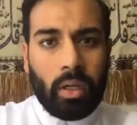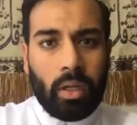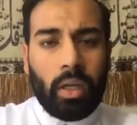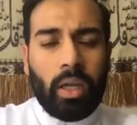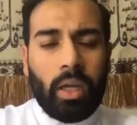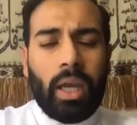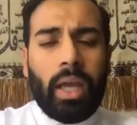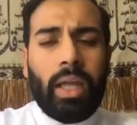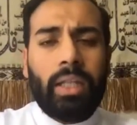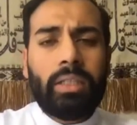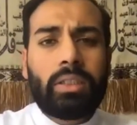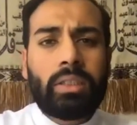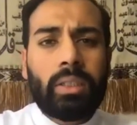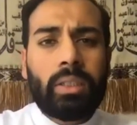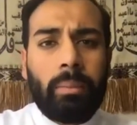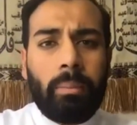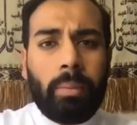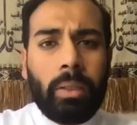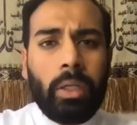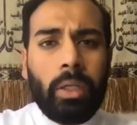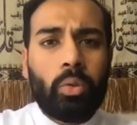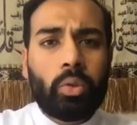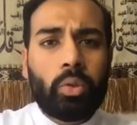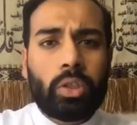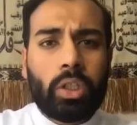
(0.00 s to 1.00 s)
and
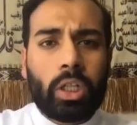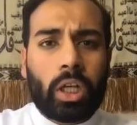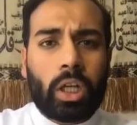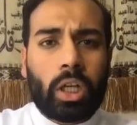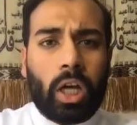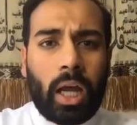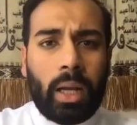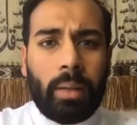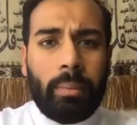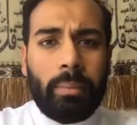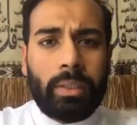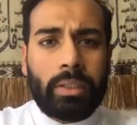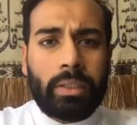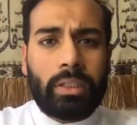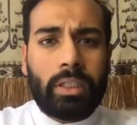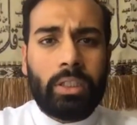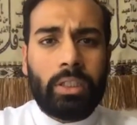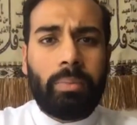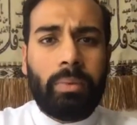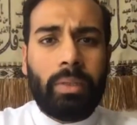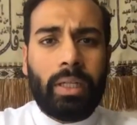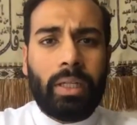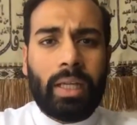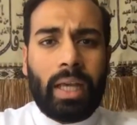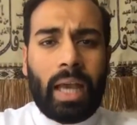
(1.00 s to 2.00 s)
somebody who's an economist is
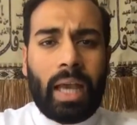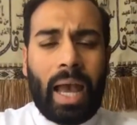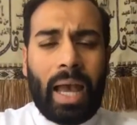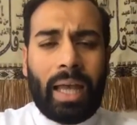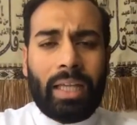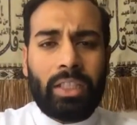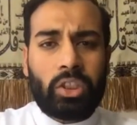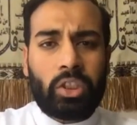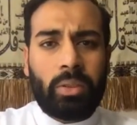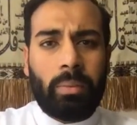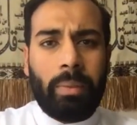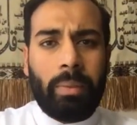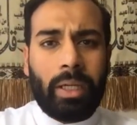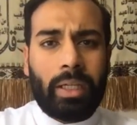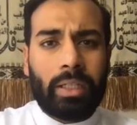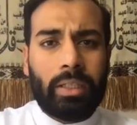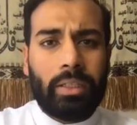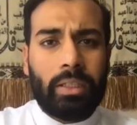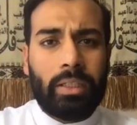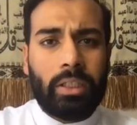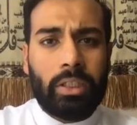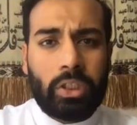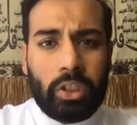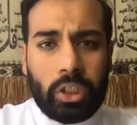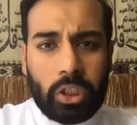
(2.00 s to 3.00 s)
being asked to make a
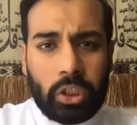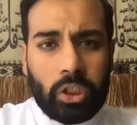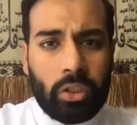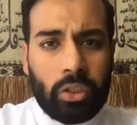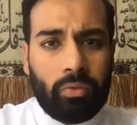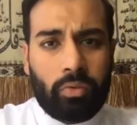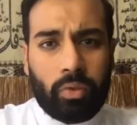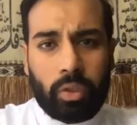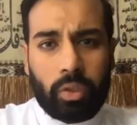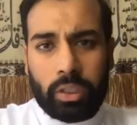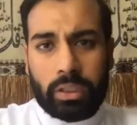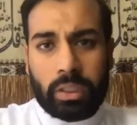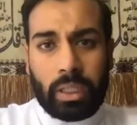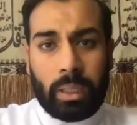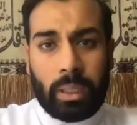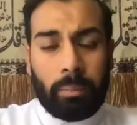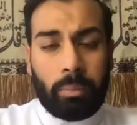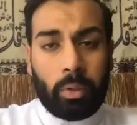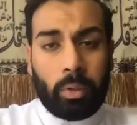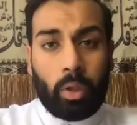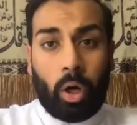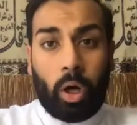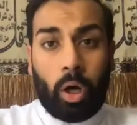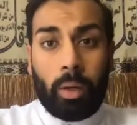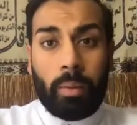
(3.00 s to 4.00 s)
decision, for
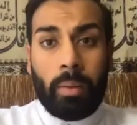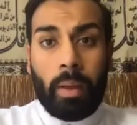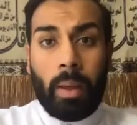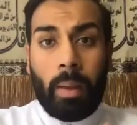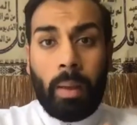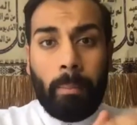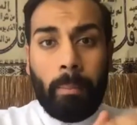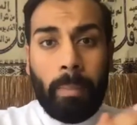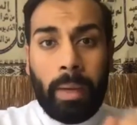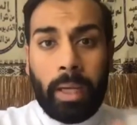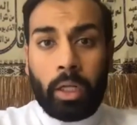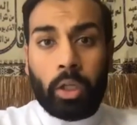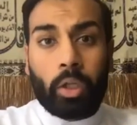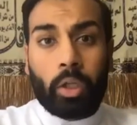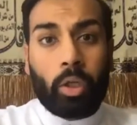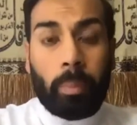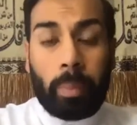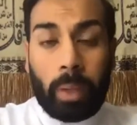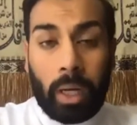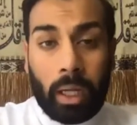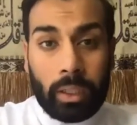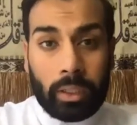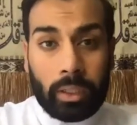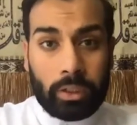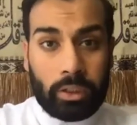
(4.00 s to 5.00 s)
example, on medical
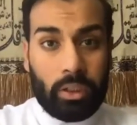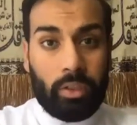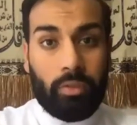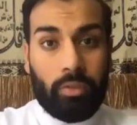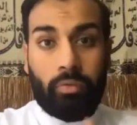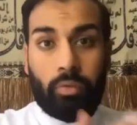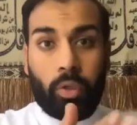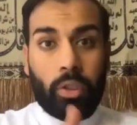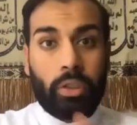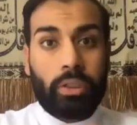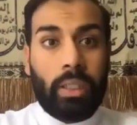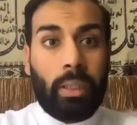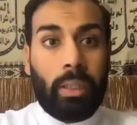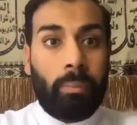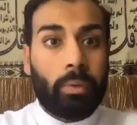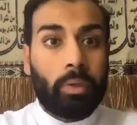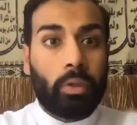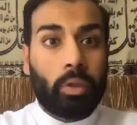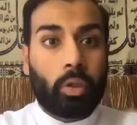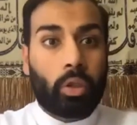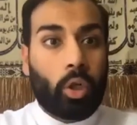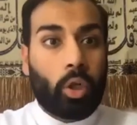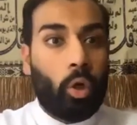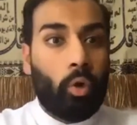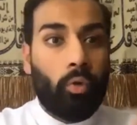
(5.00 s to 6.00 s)
policy. For example, the
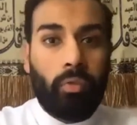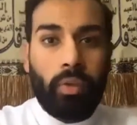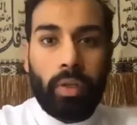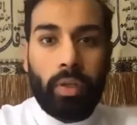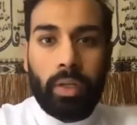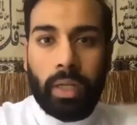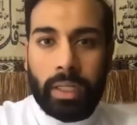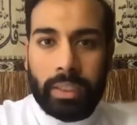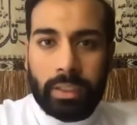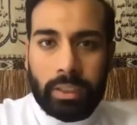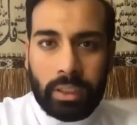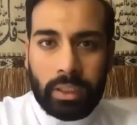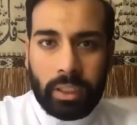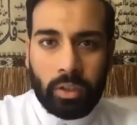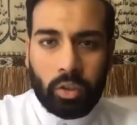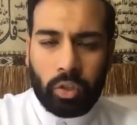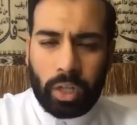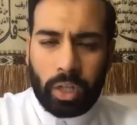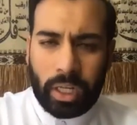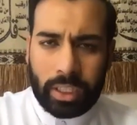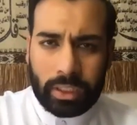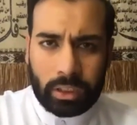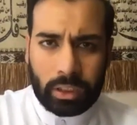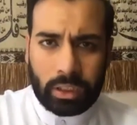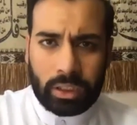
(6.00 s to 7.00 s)
COVID-19
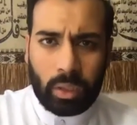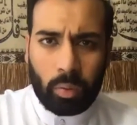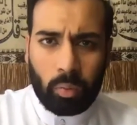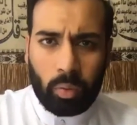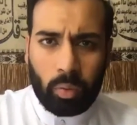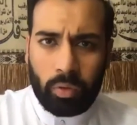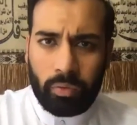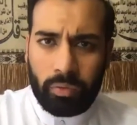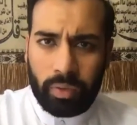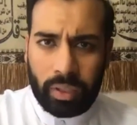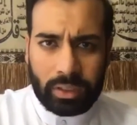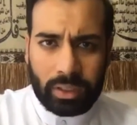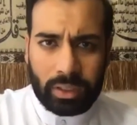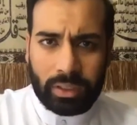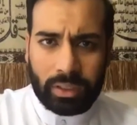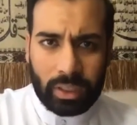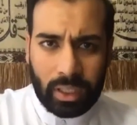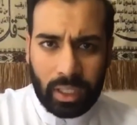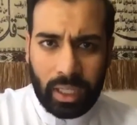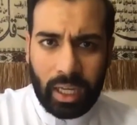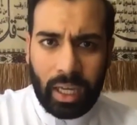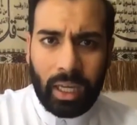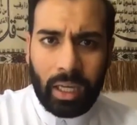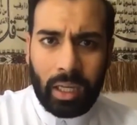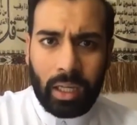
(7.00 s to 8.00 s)
crisis that we're facing
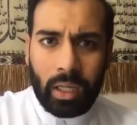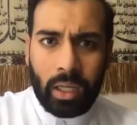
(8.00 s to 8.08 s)
today.